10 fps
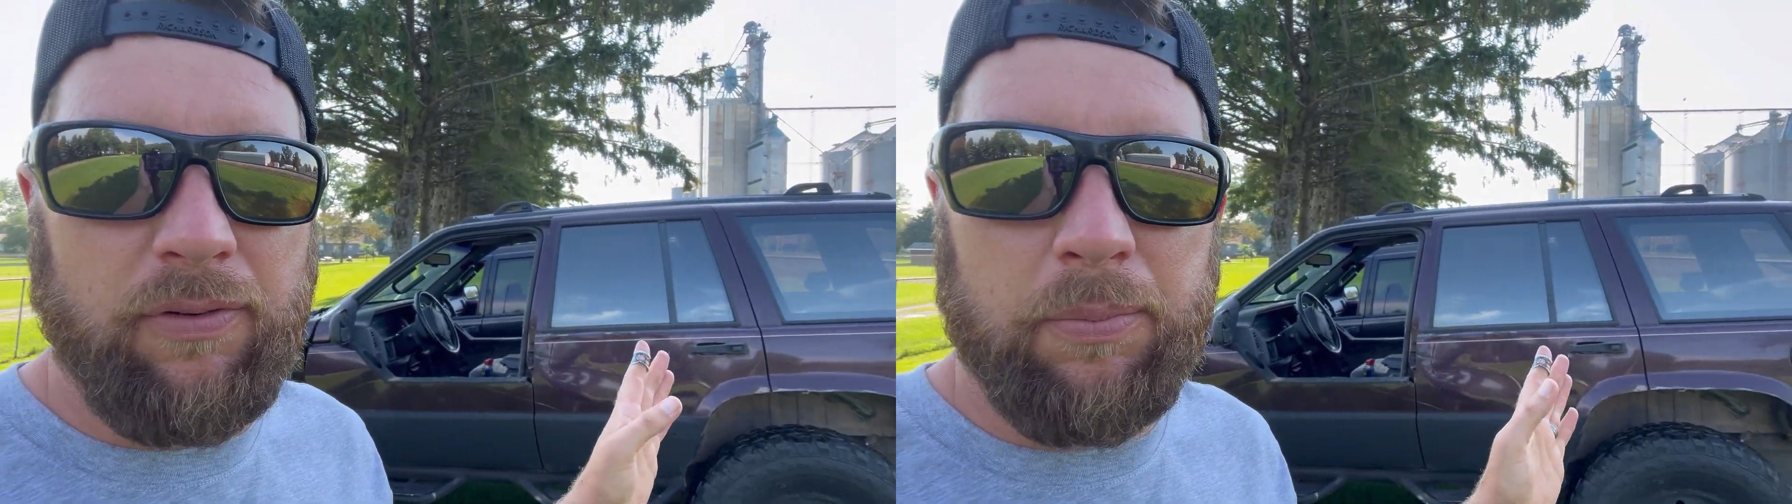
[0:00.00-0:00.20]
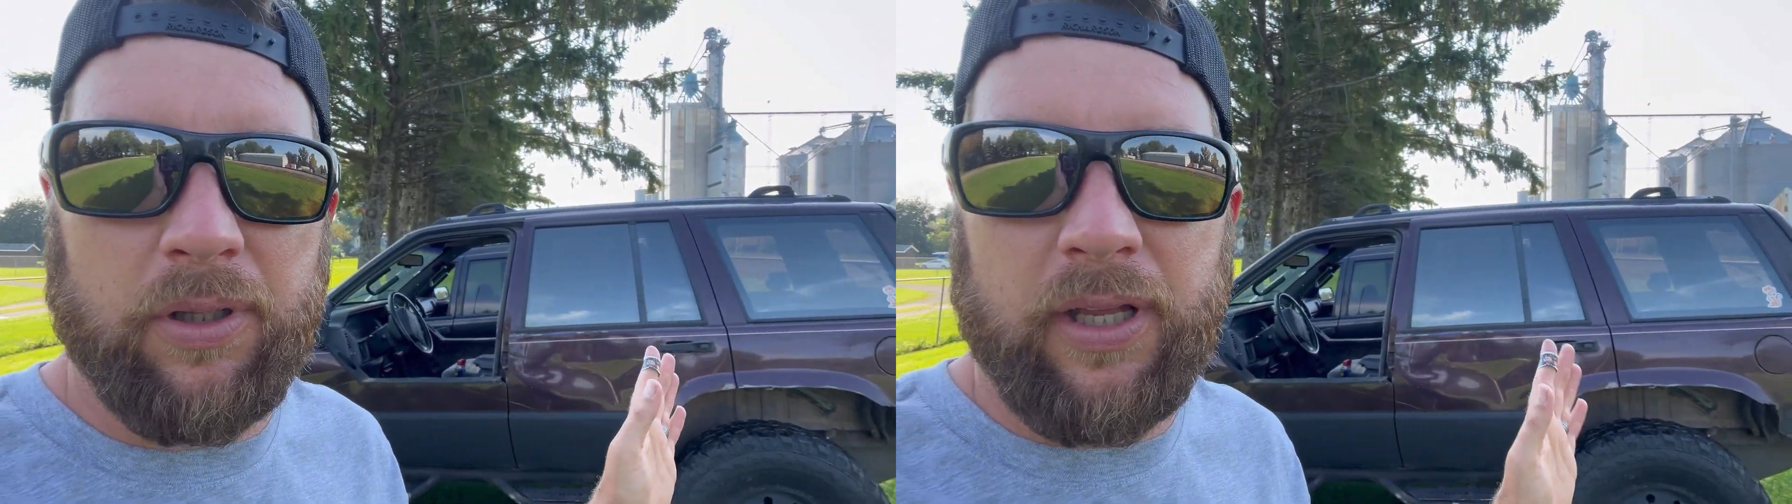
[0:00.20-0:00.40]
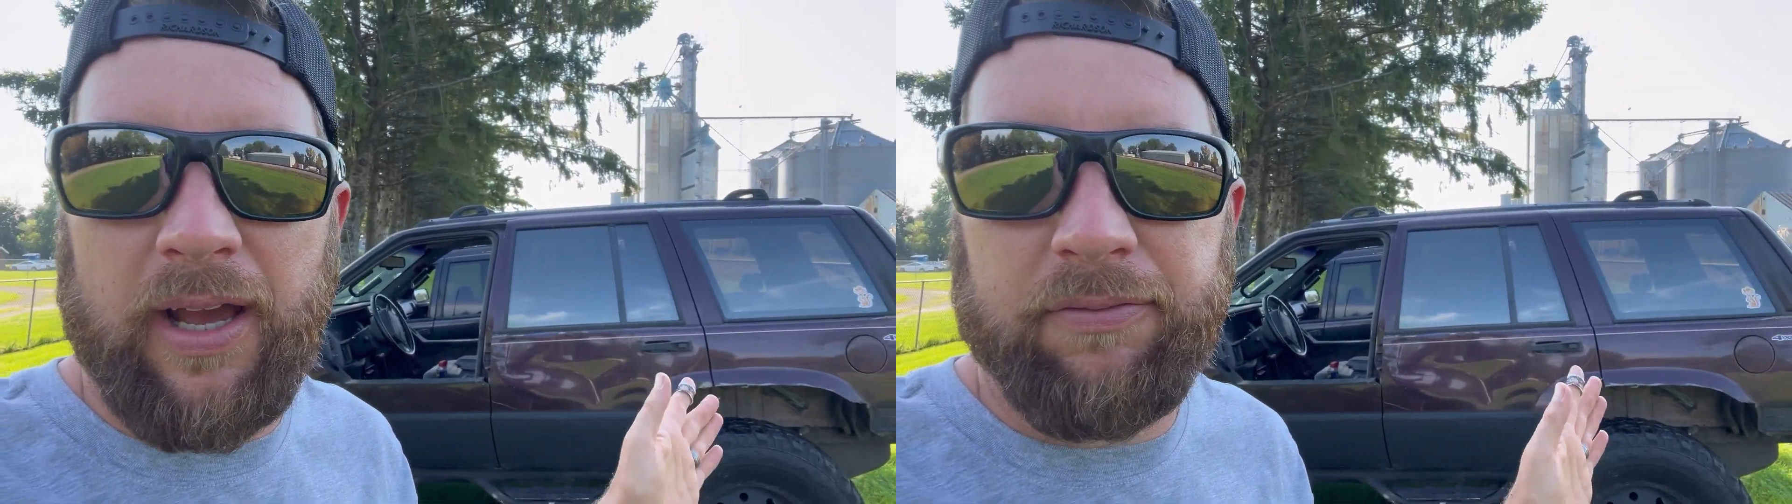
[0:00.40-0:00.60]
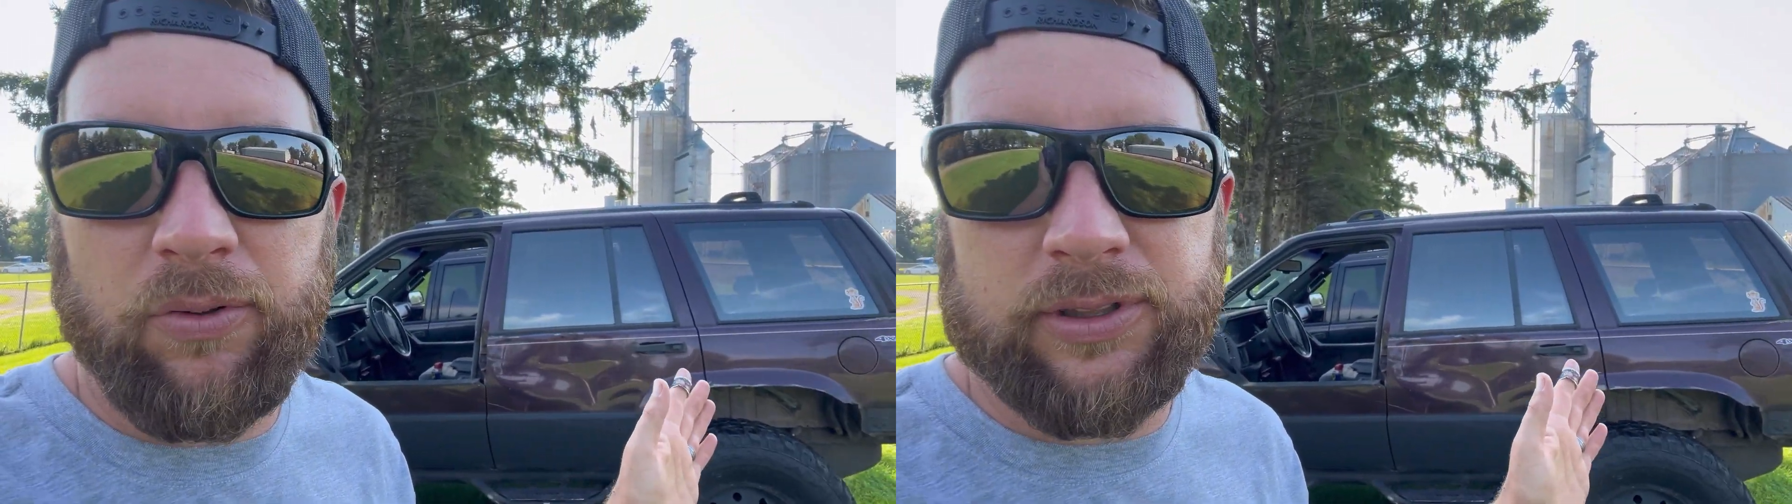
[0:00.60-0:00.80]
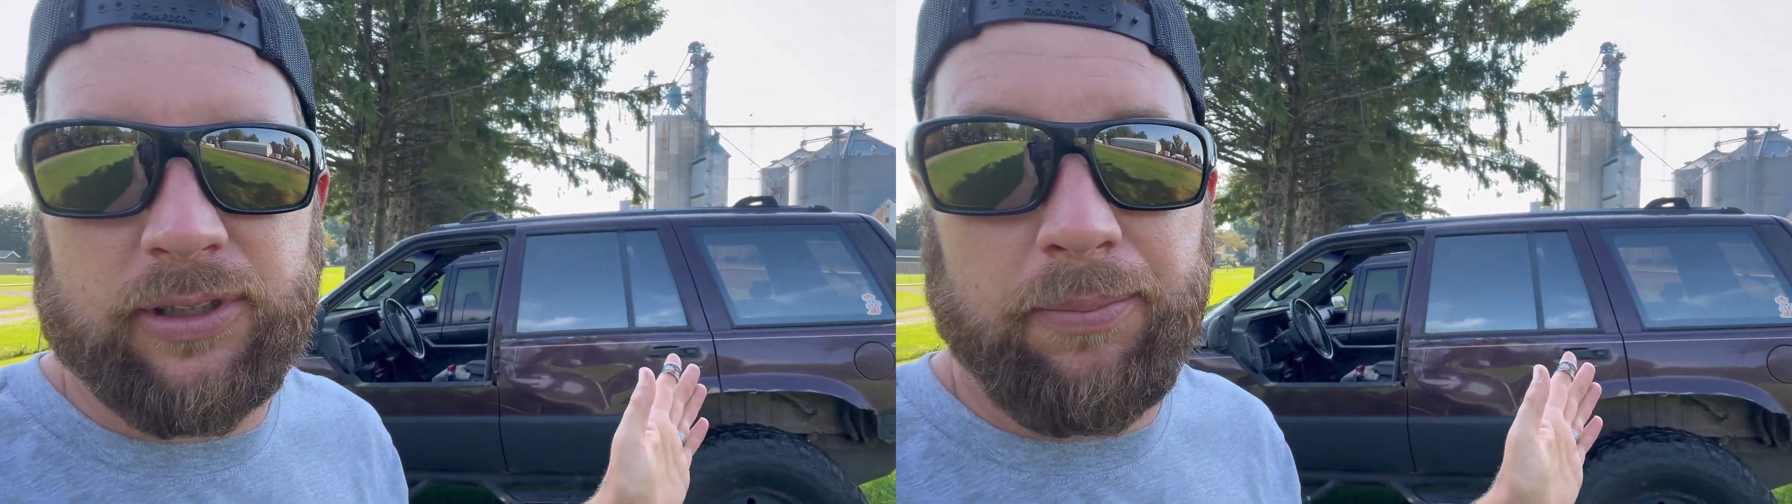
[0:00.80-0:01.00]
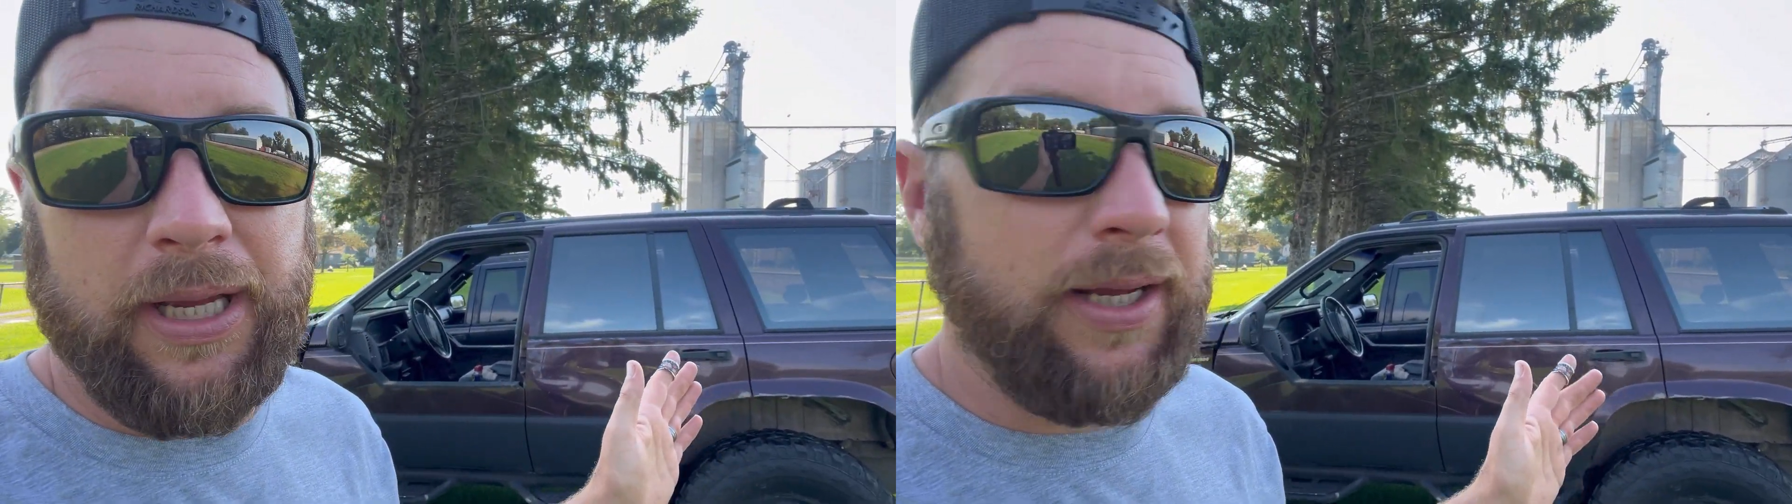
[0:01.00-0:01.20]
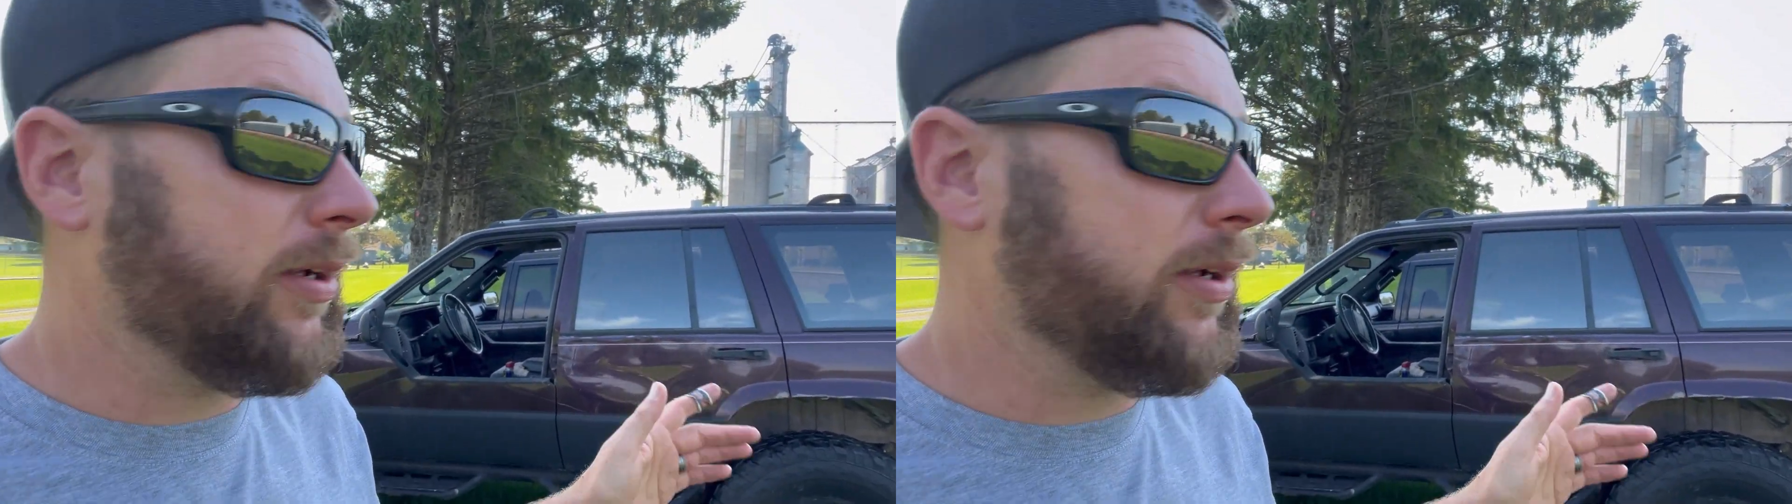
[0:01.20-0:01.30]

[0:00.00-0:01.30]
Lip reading: I build half doors in the back.